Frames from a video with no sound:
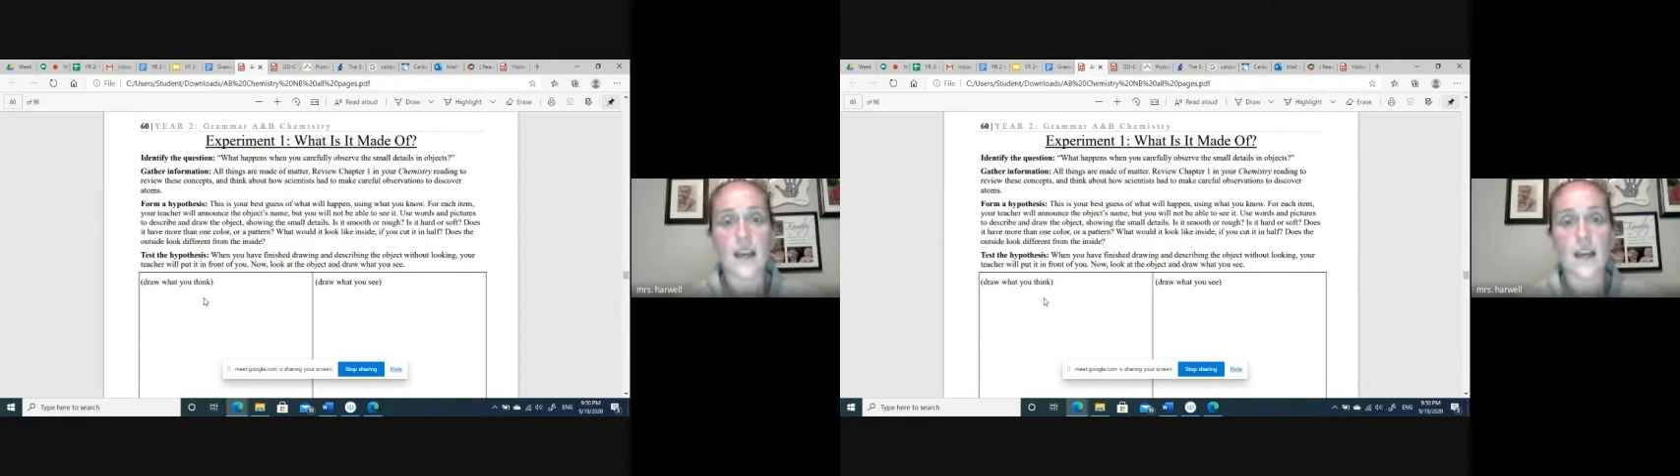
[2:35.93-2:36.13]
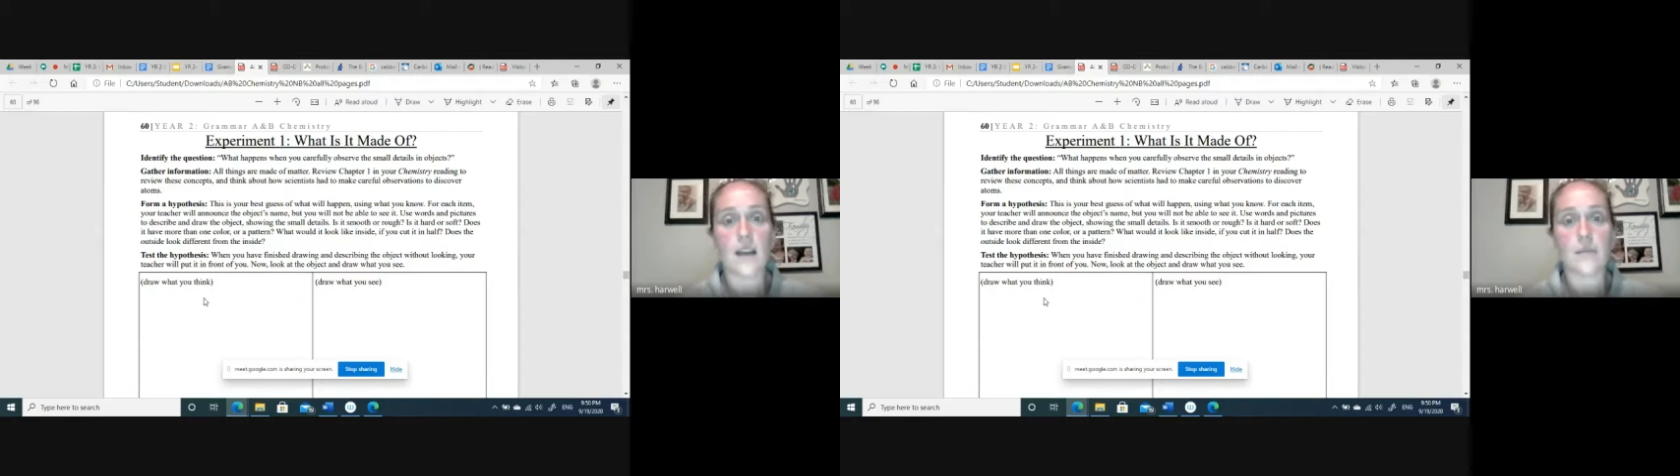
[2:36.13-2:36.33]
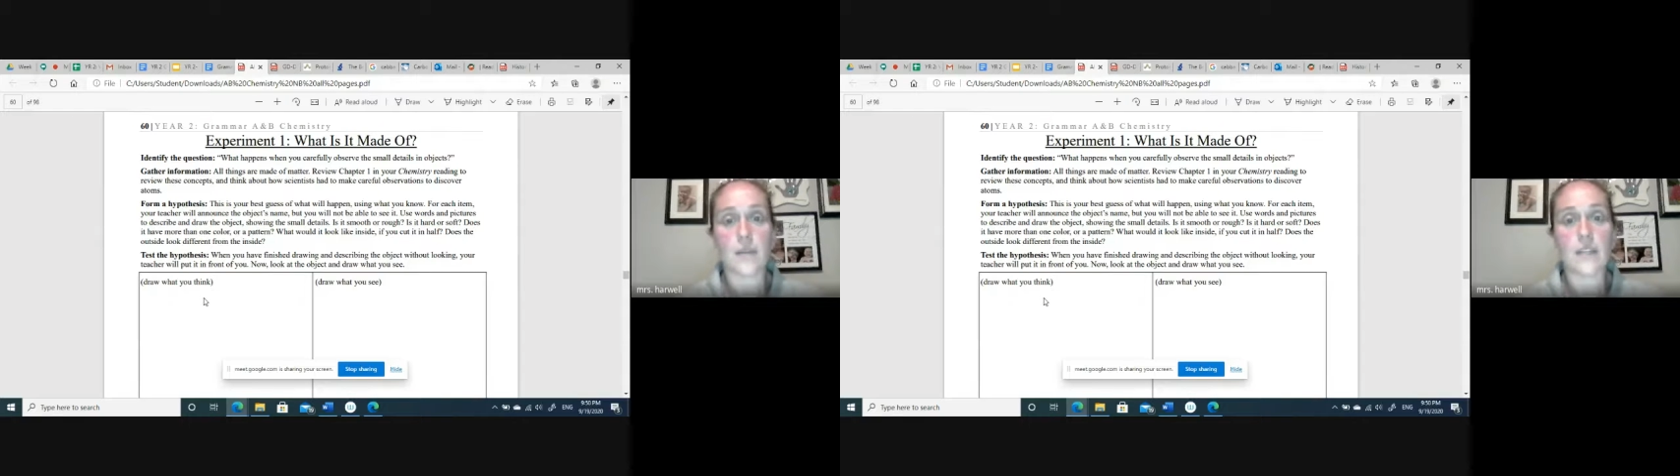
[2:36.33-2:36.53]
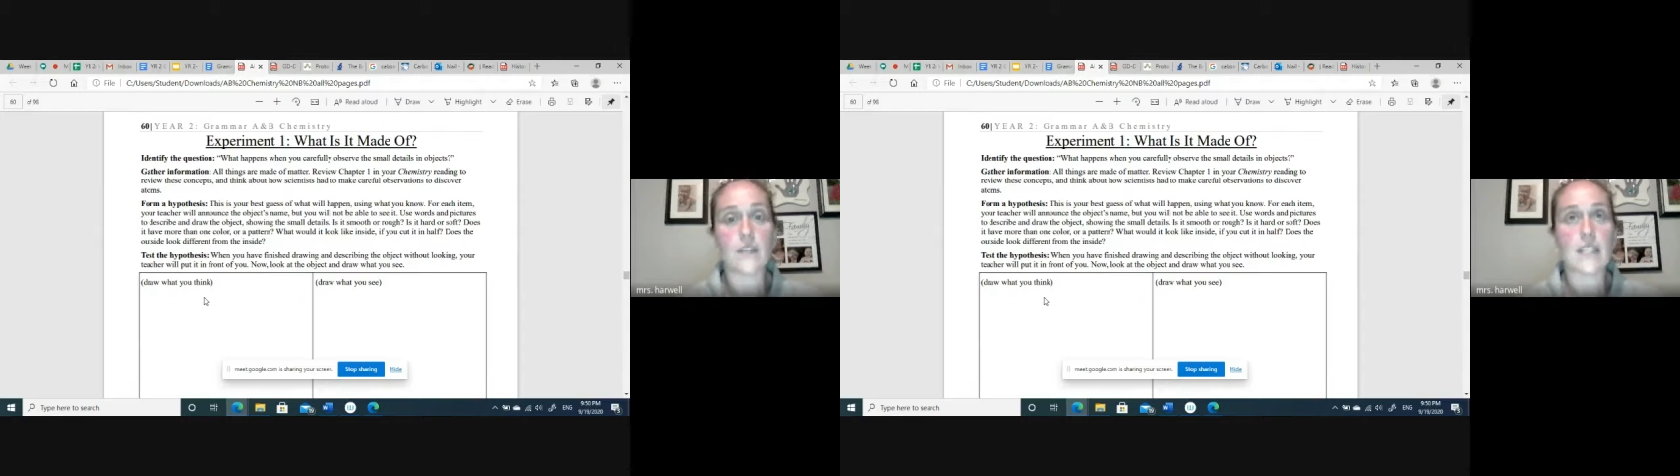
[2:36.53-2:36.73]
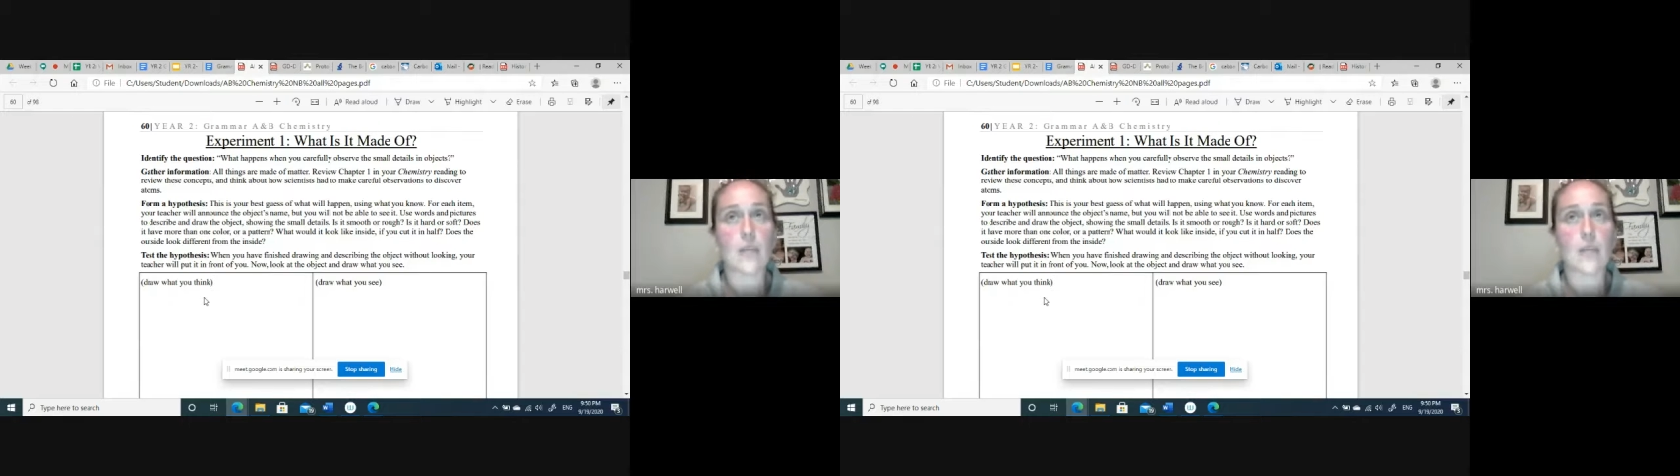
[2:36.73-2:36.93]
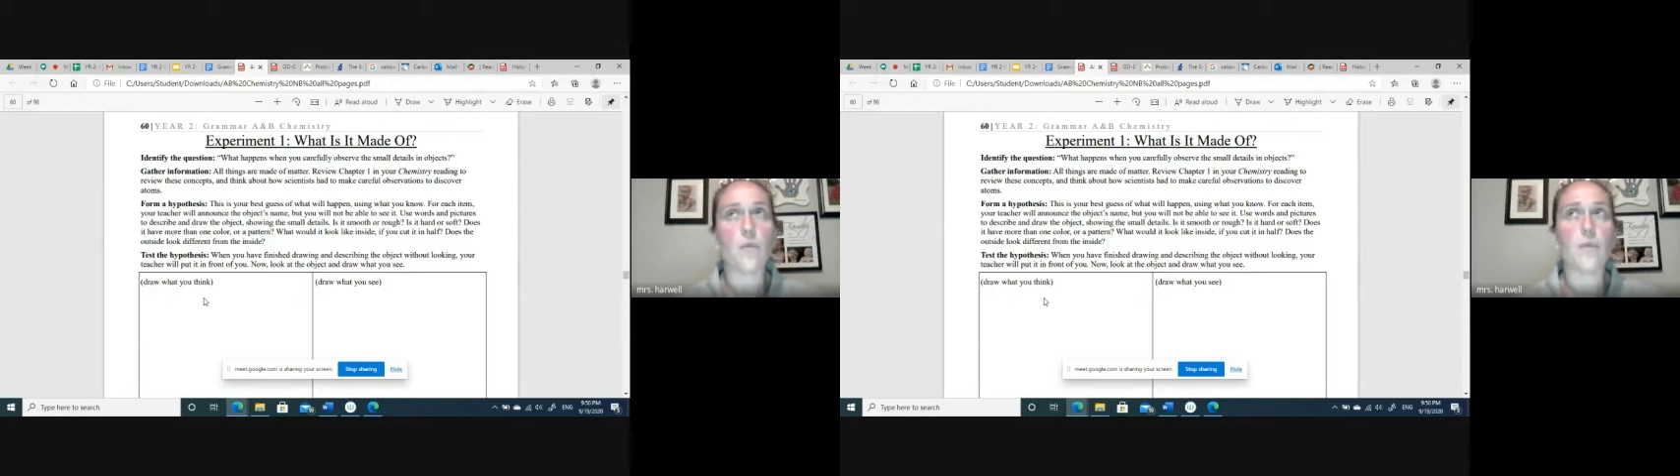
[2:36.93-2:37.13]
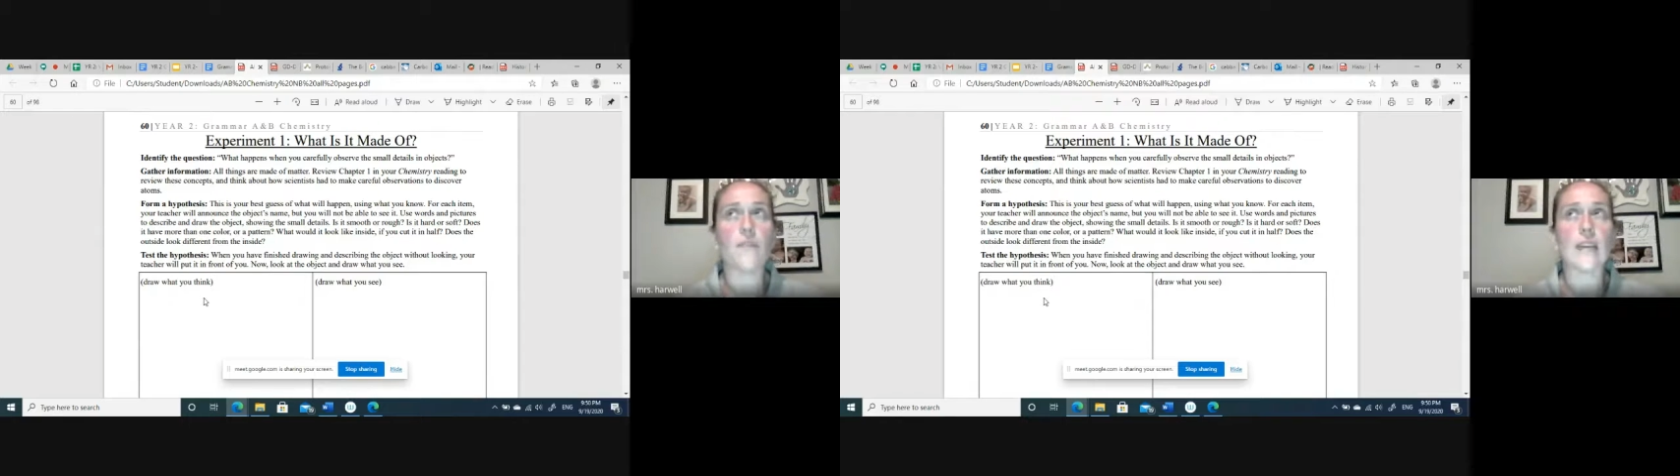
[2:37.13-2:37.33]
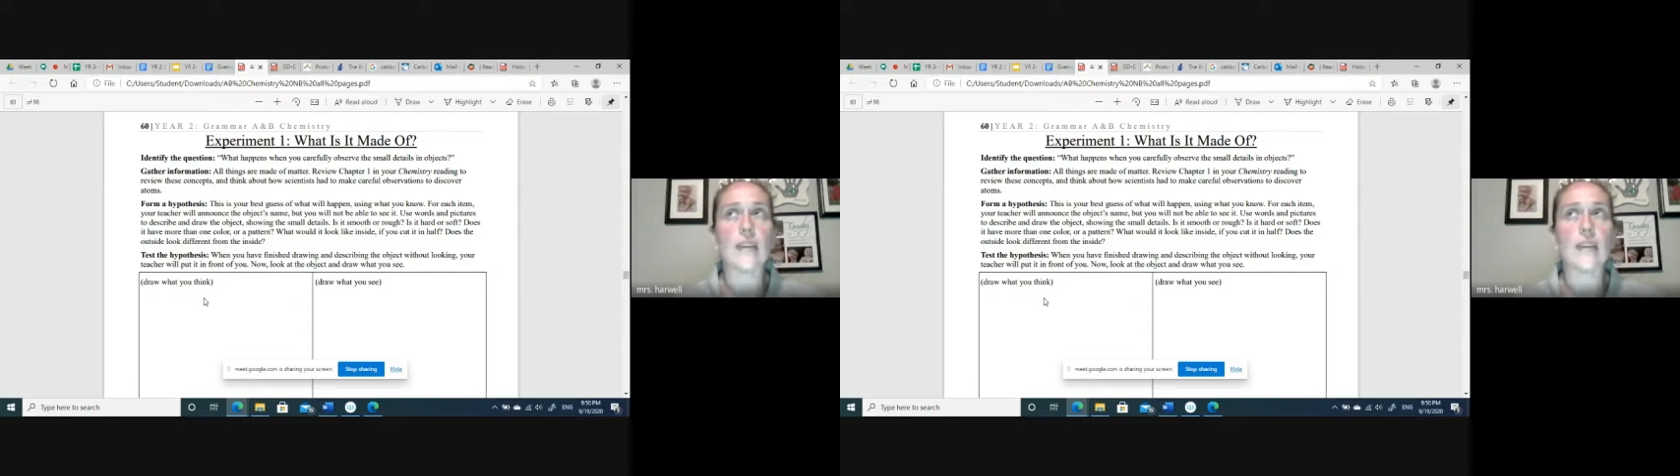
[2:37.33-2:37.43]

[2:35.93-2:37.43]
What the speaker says: You can even say, ooh, if I